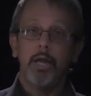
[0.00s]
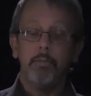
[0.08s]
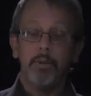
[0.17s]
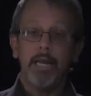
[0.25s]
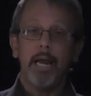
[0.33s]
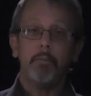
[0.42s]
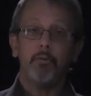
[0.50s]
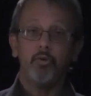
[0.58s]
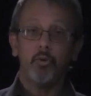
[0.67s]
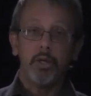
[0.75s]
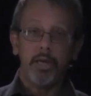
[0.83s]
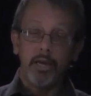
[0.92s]
many apples
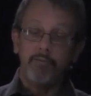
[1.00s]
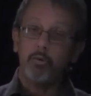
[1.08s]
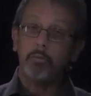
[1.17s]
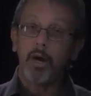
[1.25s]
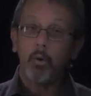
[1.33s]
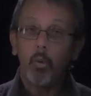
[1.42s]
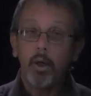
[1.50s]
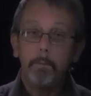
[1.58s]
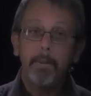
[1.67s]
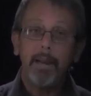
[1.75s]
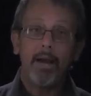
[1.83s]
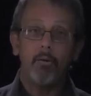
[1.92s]
you can get if you buy
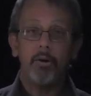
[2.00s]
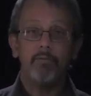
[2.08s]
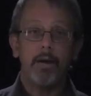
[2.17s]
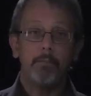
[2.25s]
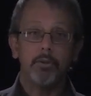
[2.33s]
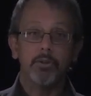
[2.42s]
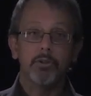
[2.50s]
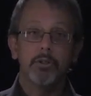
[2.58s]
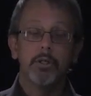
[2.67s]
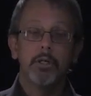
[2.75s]
1 pound of apples.